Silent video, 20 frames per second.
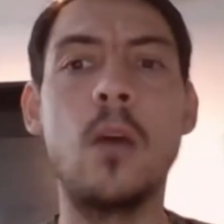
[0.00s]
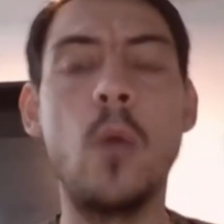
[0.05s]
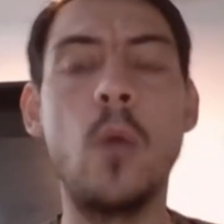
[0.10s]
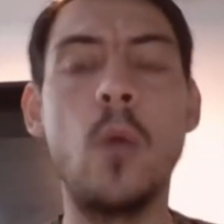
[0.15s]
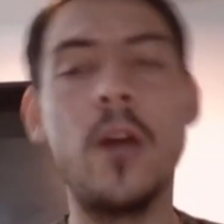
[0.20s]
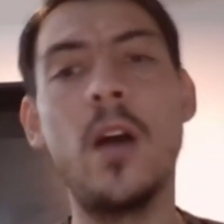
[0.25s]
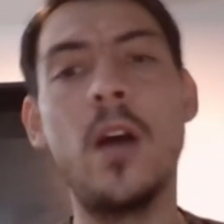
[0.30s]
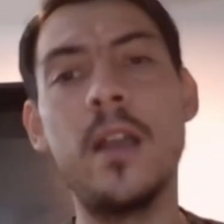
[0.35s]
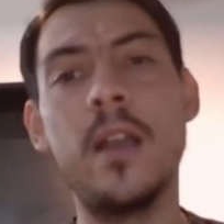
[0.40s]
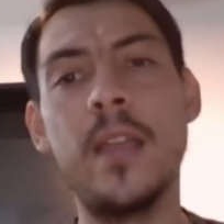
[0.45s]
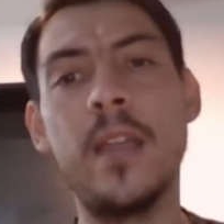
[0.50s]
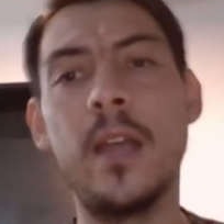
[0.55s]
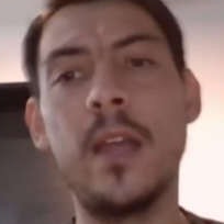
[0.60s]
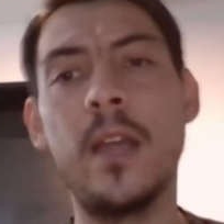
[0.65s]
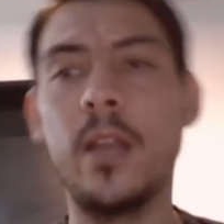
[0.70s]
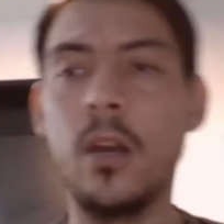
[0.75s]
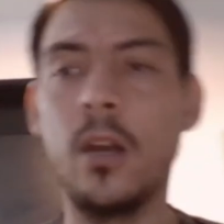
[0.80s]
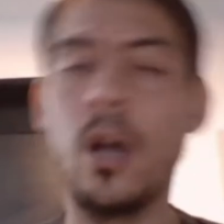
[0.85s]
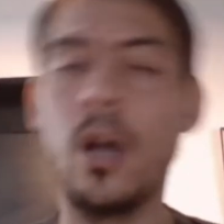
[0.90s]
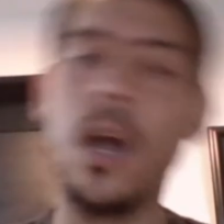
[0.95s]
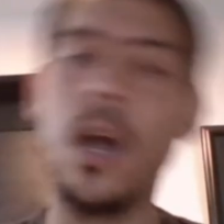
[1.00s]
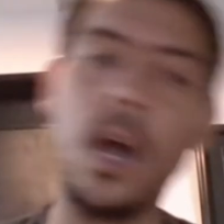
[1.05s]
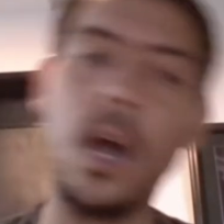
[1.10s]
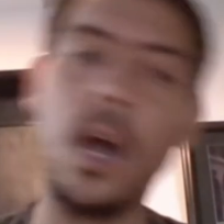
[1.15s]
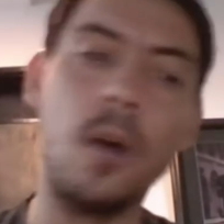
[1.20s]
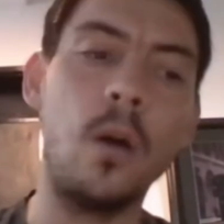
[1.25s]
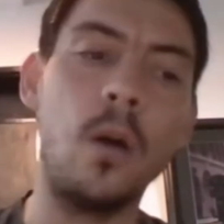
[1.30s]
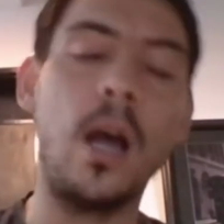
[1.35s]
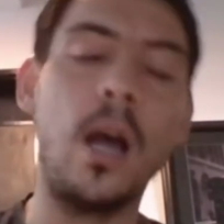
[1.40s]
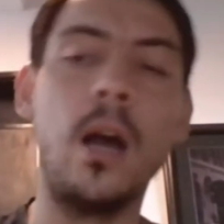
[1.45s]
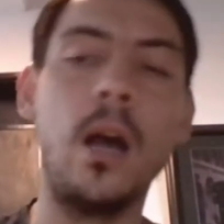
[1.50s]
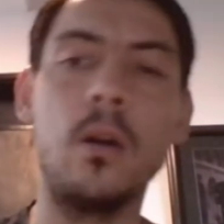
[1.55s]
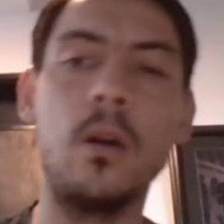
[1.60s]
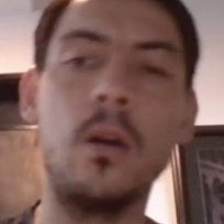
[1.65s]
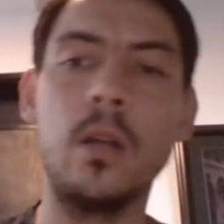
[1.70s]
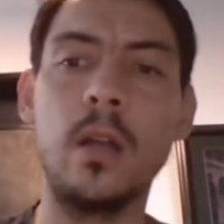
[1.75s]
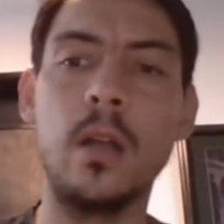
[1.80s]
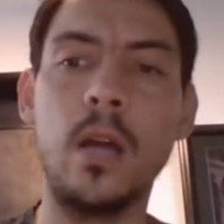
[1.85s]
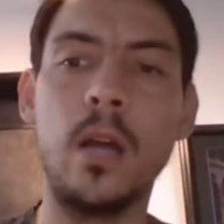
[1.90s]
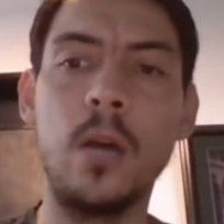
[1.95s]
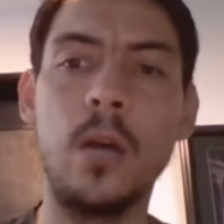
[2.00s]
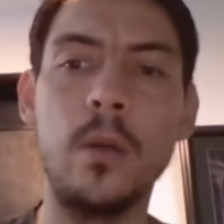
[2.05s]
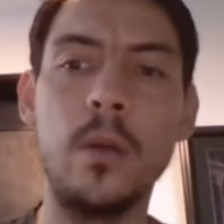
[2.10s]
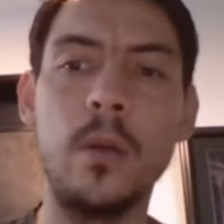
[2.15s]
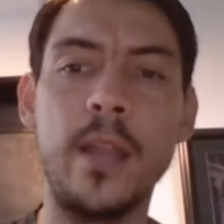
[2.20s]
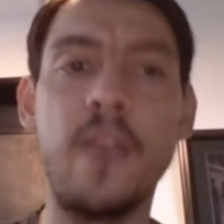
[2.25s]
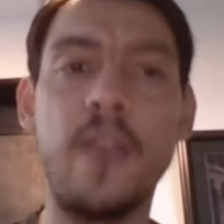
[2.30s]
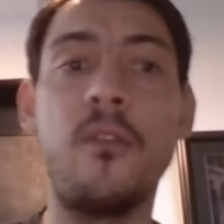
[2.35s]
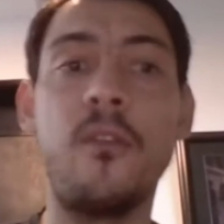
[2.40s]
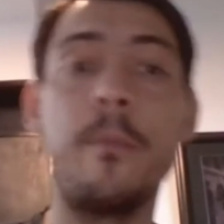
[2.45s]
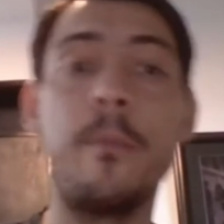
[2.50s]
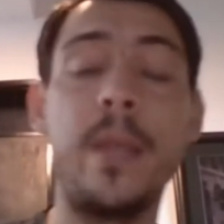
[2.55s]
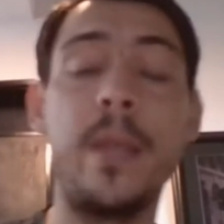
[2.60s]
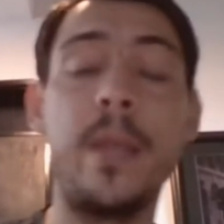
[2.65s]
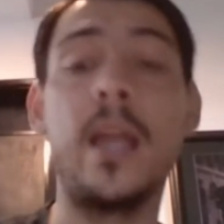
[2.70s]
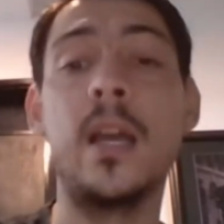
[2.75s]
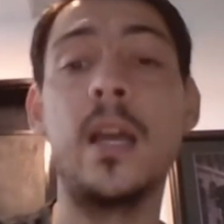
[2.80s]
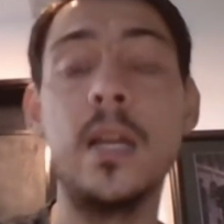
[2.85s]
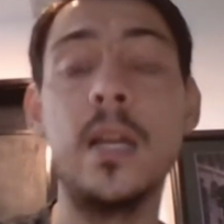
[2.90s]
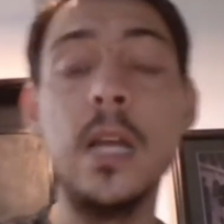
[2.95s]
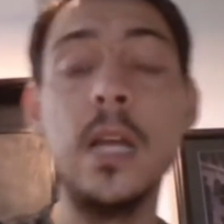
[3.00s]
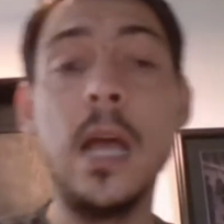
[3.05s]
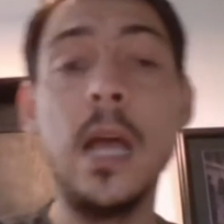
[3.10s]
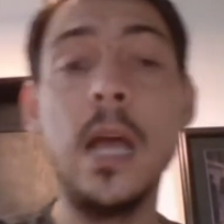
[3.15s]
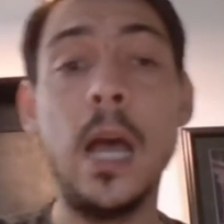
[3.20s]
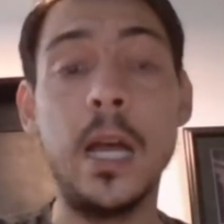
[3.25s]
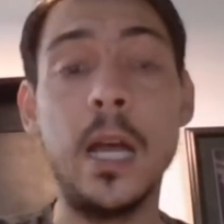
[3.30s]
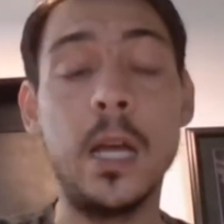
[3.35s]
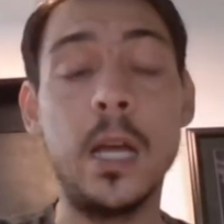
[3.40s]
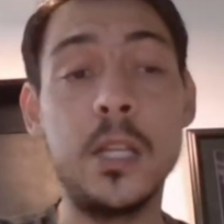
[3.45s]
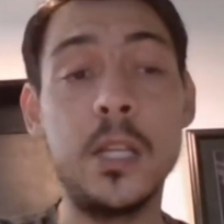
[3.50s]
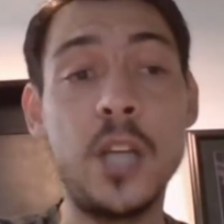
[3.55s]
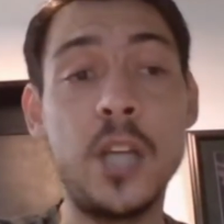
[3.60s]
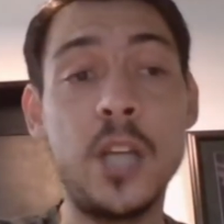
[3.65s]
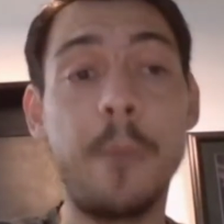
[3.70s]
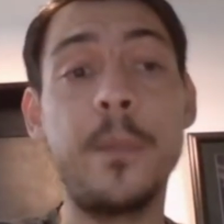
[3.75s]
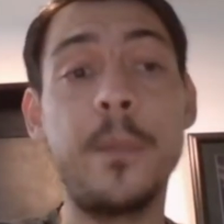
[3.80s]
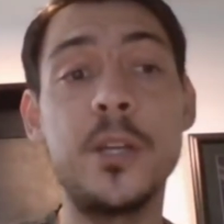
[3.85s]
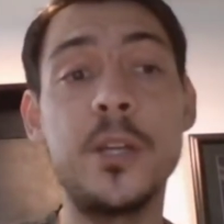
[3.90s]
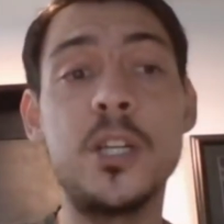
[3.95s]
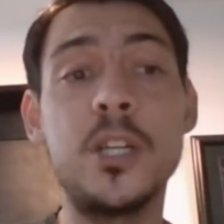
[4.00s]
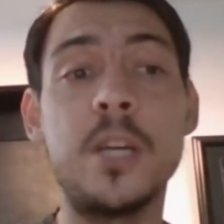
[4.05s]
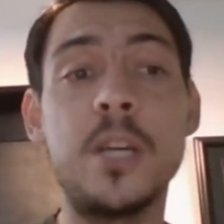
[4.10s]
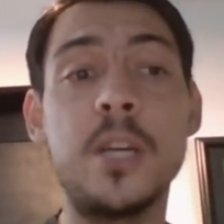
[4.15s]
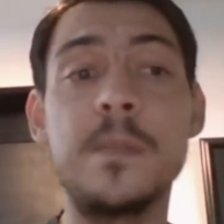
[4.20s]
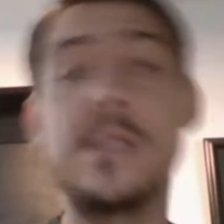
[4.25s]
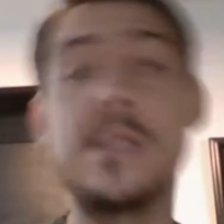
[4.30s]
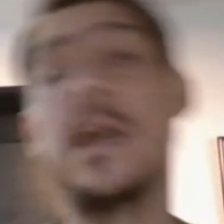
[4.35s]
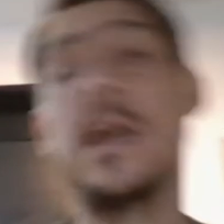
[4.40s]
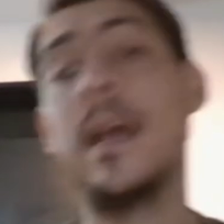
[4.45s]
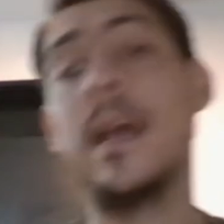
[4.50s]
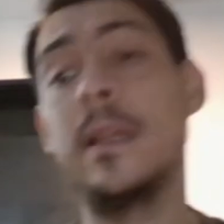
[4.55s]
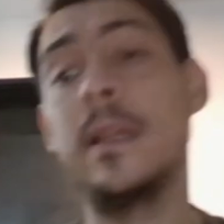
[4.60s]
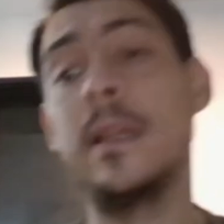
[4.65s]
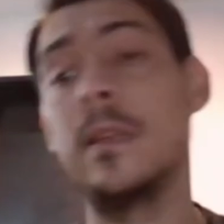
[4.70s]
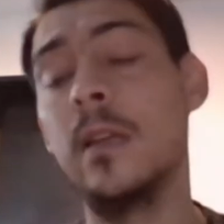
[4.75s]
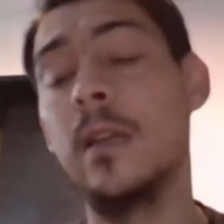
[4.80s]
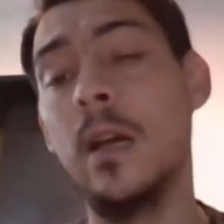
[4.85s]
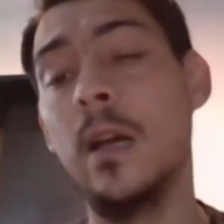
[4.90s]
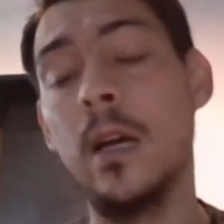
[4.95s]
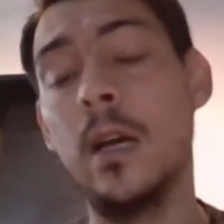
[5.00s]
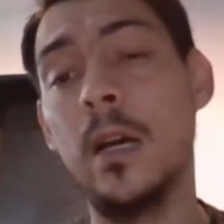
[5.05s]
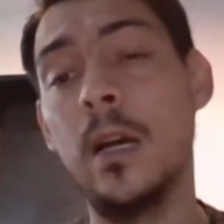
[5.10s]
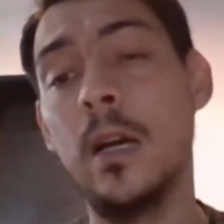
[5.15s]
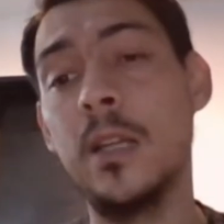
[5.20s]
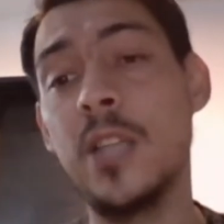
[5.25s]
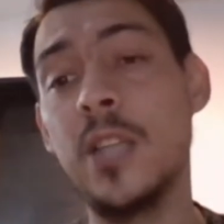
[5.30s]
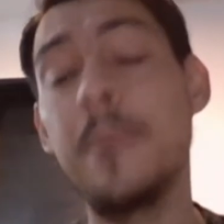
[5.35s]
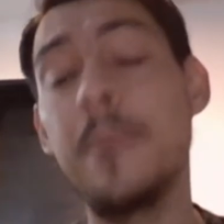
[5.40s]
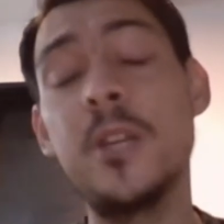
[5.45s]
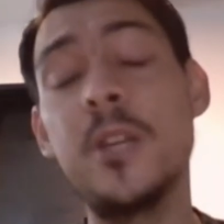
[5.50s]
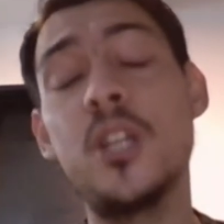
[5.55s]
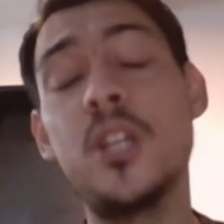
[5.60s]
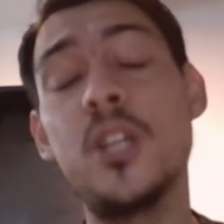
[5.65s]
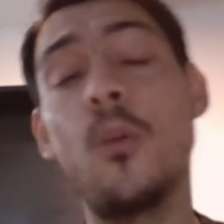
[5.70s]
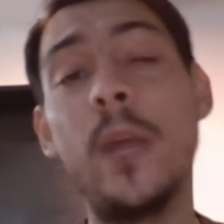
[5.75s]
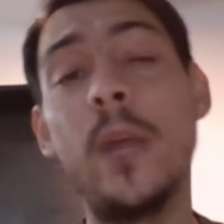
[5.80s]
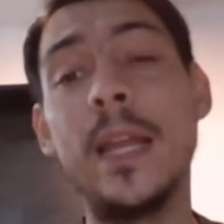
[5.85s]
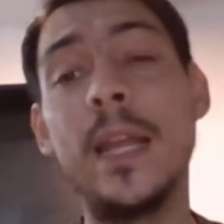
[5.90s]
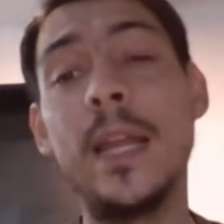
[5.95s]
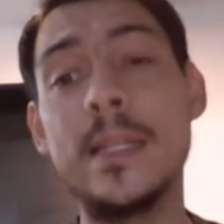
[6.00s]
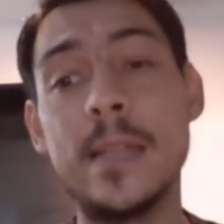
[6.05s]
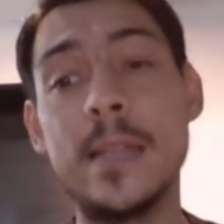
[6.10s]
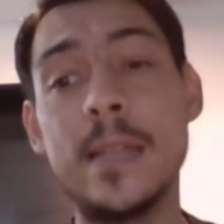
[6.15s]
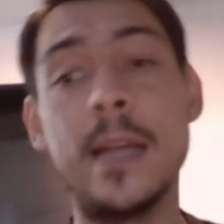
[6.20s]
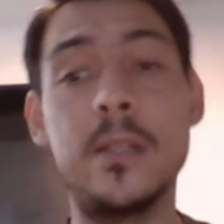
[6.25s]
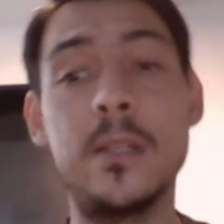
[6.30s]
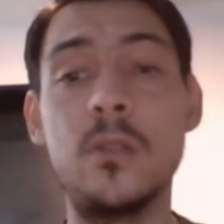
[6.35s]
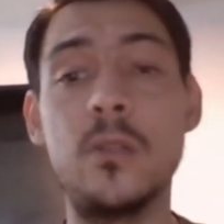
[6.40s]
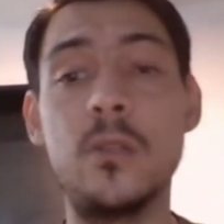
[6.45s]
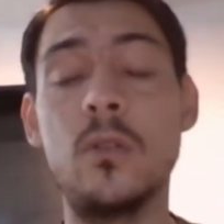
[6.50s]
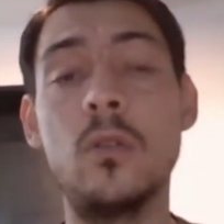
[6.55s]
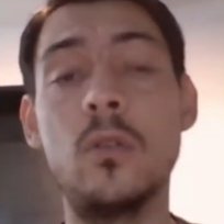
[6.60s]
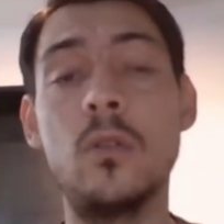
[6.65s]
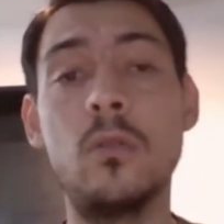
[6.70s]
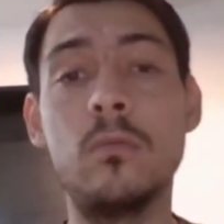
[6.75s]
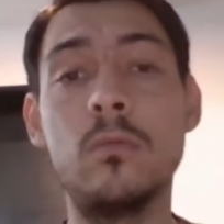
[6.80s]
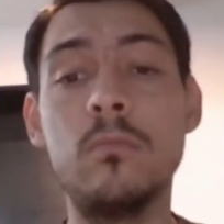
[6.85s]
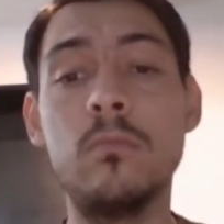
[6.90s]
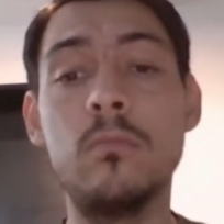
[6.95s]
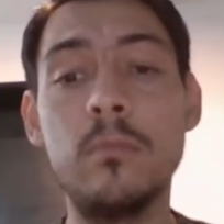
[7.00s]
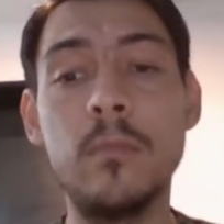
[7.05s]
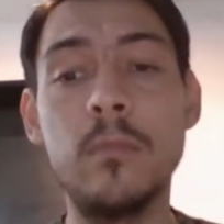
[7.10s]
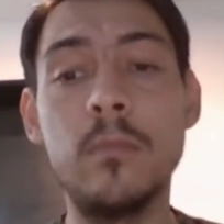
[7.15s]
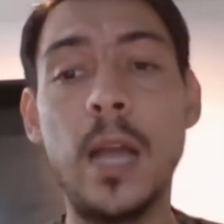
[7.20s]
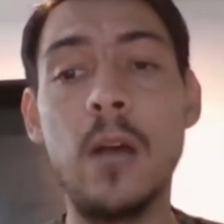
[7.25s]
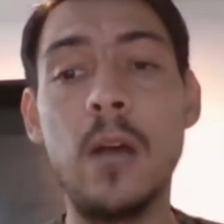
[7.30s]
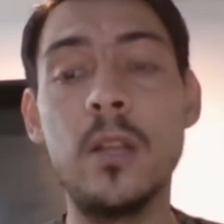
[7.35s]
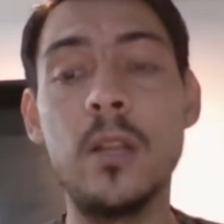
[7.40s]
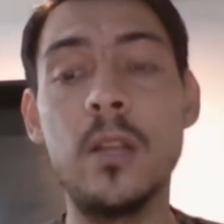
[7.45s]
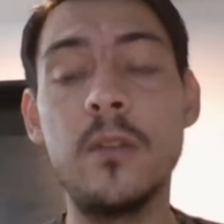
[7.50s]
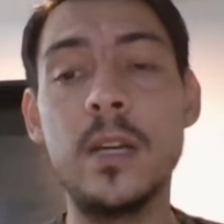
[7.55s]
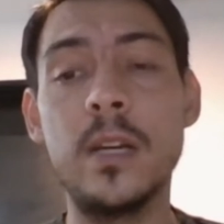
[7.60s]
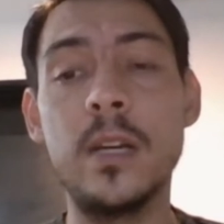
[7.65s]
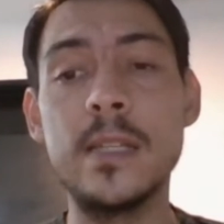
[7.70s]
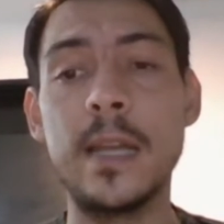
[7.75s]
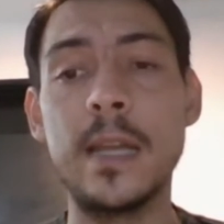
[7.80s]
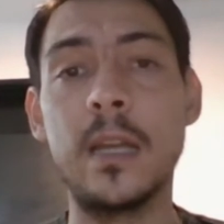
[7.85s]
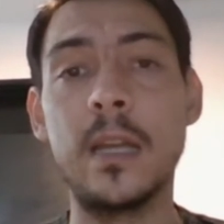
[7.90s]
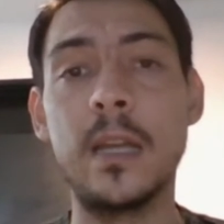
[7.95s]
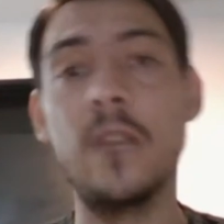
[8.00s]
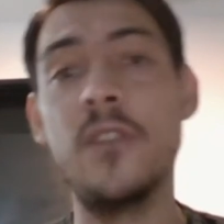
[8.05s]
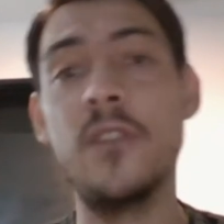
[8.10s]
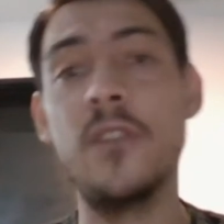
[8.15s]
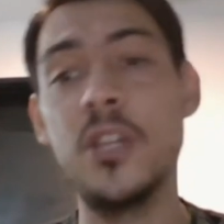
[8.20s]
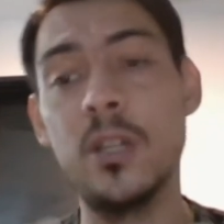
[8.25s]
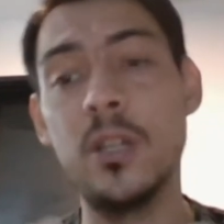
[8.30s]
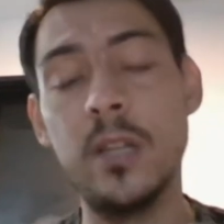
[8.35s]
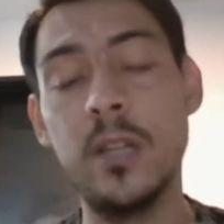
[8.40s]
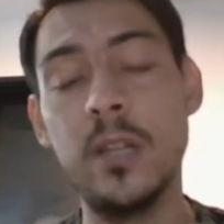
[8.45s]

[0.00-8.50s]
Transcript: Where are they? You know, how are they from being a championship side, championship winning side, to now they're in the second division?